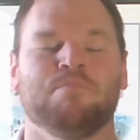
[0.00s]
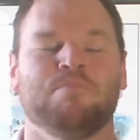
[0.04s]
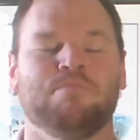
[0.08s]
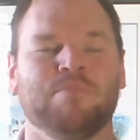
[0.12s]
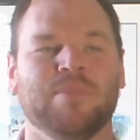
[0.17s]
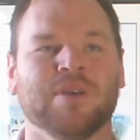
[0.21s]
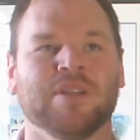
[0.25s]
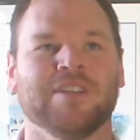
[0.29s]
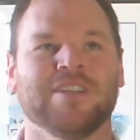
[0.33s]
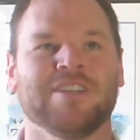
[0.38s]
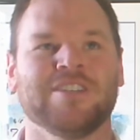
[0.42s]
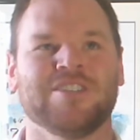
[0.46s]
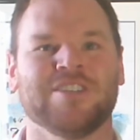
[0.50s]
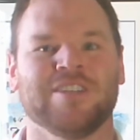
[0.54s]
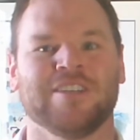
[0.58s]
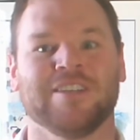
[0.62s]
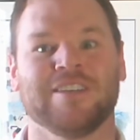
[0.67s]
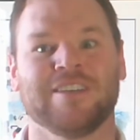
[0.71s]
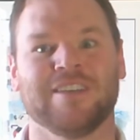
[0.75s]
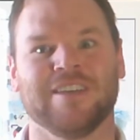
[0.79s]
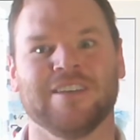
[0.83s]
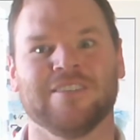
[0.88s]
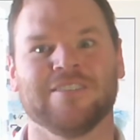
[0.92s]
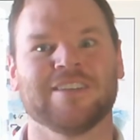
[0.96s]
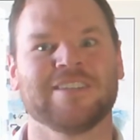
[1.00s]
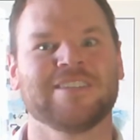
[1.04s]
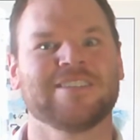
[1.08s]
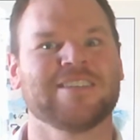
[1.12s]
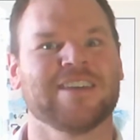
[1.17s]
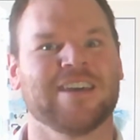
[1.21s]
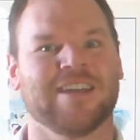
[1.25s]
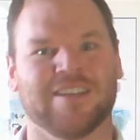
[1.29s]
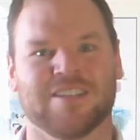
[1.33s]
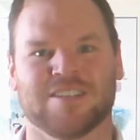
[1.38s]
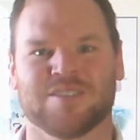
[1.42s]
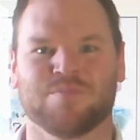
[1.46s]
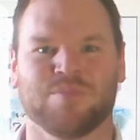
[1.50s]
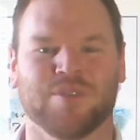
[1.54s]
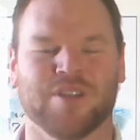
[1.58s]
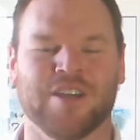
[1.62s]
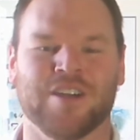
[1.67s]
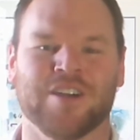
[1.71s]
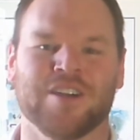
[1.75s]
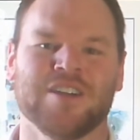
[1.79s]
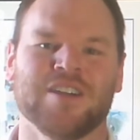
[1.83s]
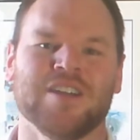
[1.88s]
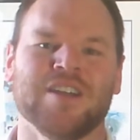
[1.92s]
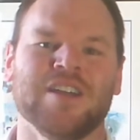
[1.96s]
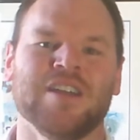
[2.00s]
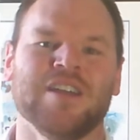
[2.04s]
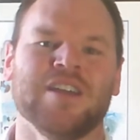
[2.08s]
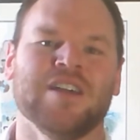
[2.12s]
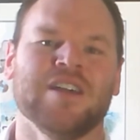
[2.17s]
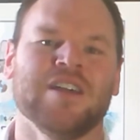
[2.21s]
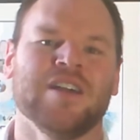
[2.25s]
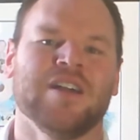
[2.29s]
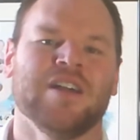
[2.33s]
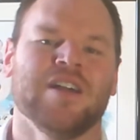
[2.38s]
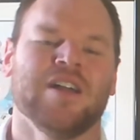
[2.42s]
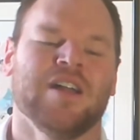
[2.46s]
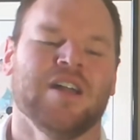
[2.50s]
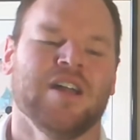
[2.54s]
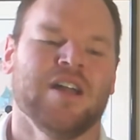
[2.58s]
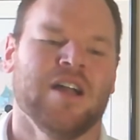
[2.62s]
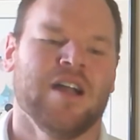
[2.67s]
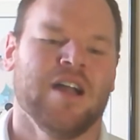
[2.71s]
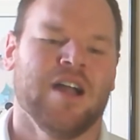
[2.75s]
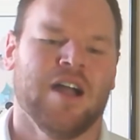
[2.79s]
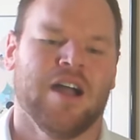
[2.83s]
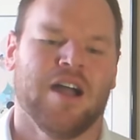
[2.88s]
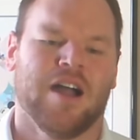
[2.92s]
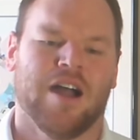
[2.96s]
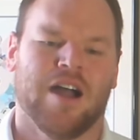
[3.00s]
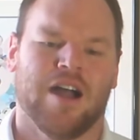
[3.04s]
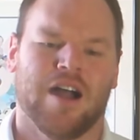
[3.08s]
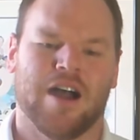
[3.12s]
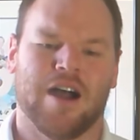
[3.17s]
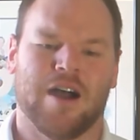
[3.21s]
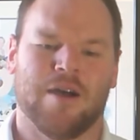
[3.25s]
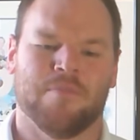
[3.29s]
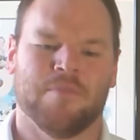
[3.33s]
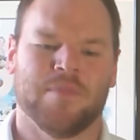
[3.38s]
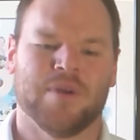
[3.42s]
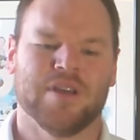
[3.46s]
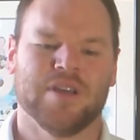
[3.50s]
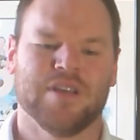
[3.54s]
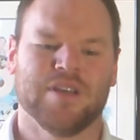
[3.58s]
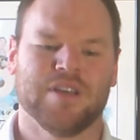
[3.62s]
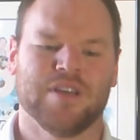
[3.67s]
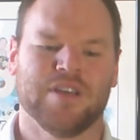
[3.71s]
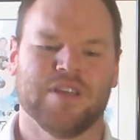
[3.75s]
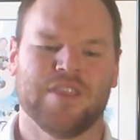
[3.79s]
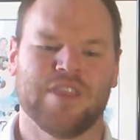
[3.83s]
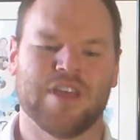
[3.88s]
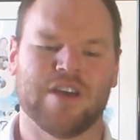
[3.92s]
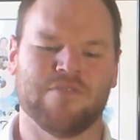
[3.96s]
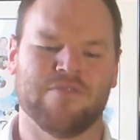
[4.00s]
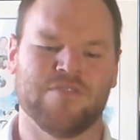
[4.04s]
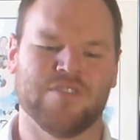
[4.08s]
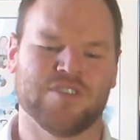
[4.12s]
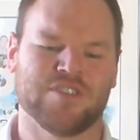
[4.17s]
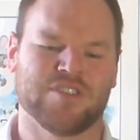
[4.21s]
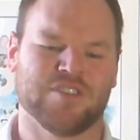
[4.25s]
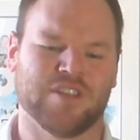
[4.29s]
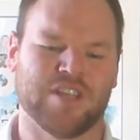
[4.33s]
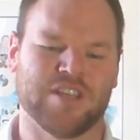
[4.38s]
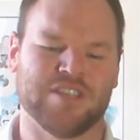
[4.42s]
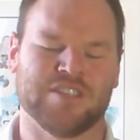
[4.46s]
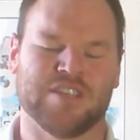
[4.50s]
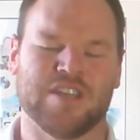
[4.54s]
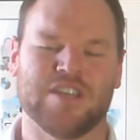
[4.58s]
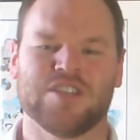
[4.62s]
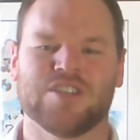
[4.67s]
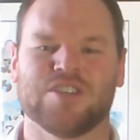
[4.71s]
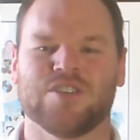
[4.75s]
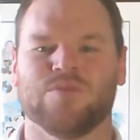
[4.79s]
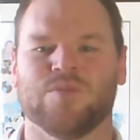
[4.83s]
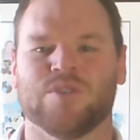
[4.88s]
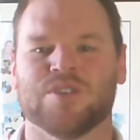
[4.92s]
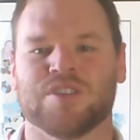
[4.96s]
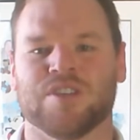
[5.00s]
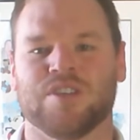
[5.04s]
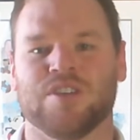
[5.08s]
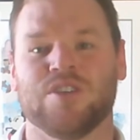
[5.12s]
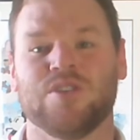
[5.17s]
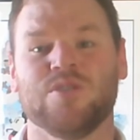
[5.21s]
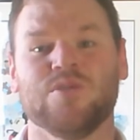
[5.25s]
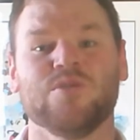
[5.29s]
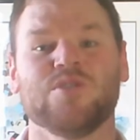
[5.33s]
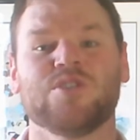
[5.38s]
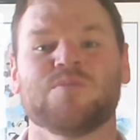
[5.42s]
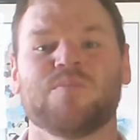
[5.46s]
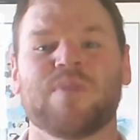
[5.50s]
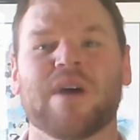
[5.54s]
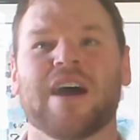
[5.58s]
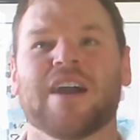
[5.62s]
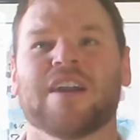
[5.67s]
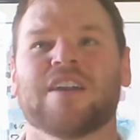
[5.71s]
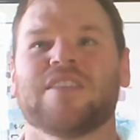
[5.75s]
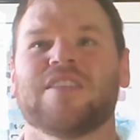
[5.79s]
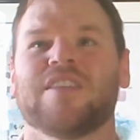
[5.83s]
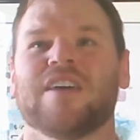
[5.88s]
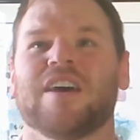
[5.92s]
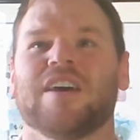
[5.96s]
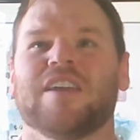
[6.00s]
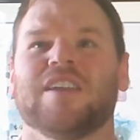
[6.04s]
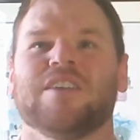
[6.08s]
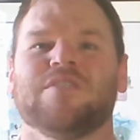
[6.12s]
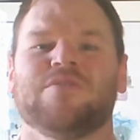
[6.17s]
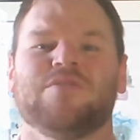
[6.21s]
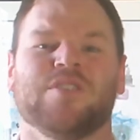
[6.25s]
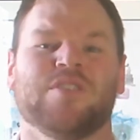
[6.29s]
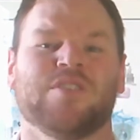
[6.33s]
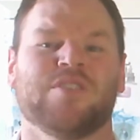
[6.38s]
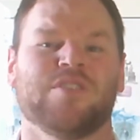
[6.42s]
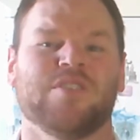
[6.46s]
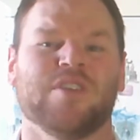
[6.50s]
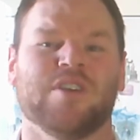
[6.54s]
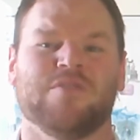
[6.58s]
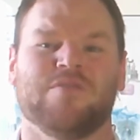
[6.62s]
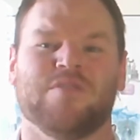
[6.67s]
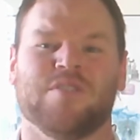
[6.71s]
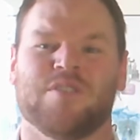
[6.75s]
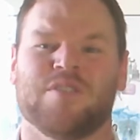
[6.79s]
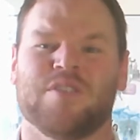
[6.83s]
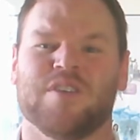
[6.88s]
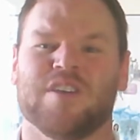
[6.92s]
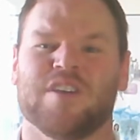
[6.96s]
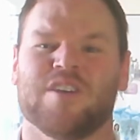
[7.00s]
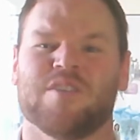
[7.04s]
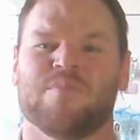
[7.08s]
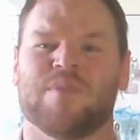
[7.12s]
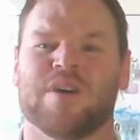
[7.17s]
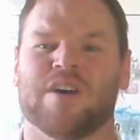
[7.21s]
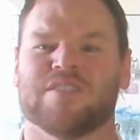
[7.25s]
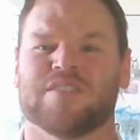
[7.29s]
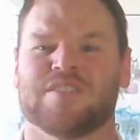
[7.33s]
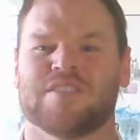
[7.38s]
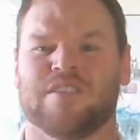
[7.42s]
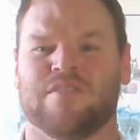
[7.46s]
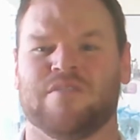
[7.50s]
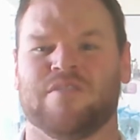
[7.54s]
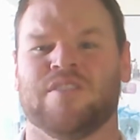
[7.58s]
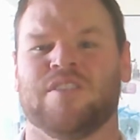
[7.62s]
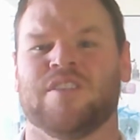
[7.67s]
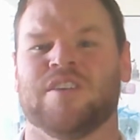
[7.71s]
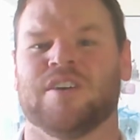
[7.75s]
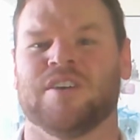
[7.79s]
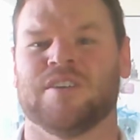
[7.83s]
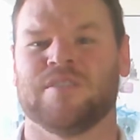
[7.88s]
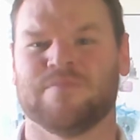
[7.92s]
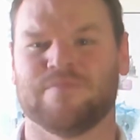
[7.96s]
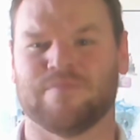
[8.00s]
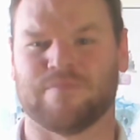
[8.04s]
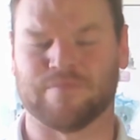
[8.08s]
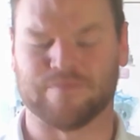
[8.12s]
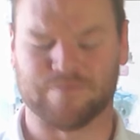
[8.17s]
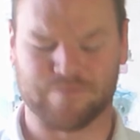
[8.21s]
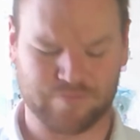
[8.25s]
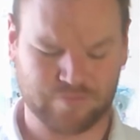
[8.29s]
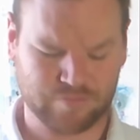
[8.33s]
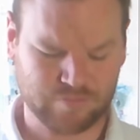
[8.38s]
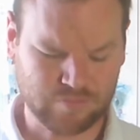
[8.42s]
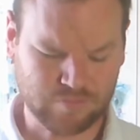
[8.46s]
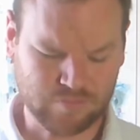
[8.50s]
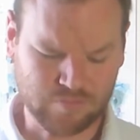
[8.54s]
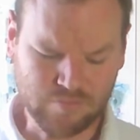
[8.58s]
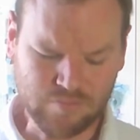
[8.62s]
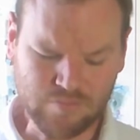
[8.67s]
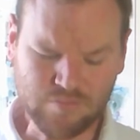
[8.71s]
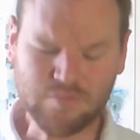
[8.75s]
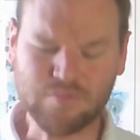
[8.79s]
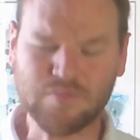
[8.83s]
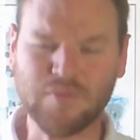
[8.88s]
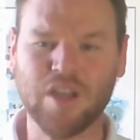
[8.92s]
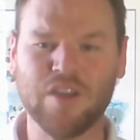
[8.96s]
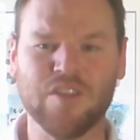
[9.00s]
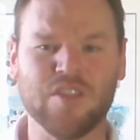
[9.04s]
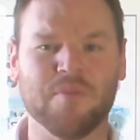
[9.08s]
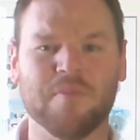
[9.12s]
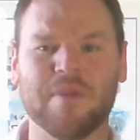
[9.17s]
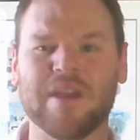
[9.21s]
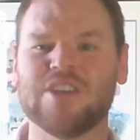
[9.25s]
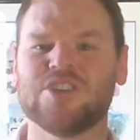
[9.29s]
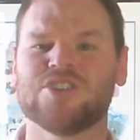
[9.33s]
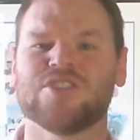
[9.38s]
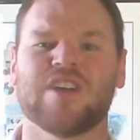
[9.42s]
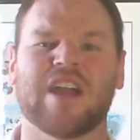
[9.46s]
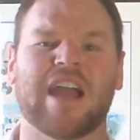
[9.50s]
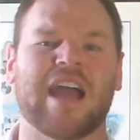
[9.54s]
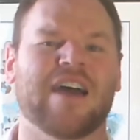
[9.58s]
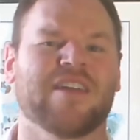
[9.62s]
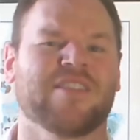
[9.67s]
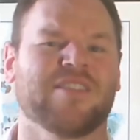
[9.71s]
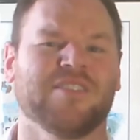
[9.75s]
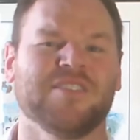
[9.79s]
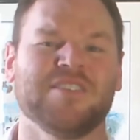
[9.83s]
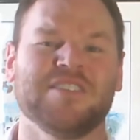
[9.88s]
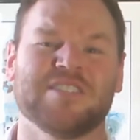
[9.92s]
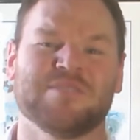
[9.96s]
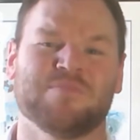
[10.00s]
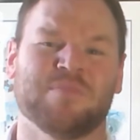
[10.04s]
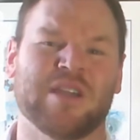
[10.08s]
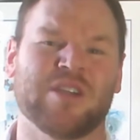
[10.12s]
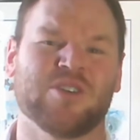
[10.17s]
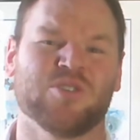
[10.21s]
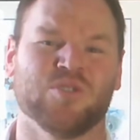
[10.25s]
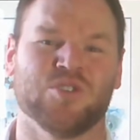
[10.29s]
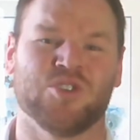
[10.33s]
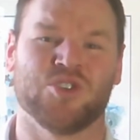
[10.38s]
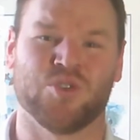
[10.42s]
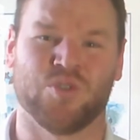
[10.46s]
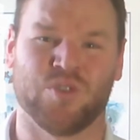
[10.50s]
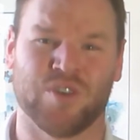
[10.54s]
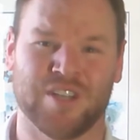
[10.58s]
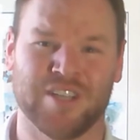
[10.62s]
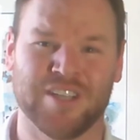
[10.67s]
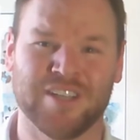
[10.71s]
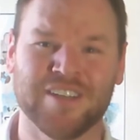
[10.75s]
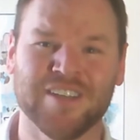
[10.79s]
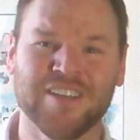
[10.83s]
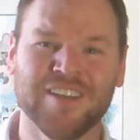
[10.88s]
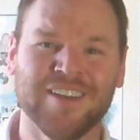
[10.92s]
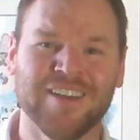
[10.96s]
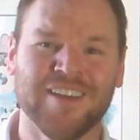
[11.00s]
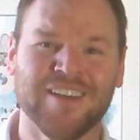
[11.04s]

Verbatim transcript: Billie Jean King, the tennis player. Um, that visualization wasn't huge back then. If you if you think about some of the the major athletes, Michael Jordan,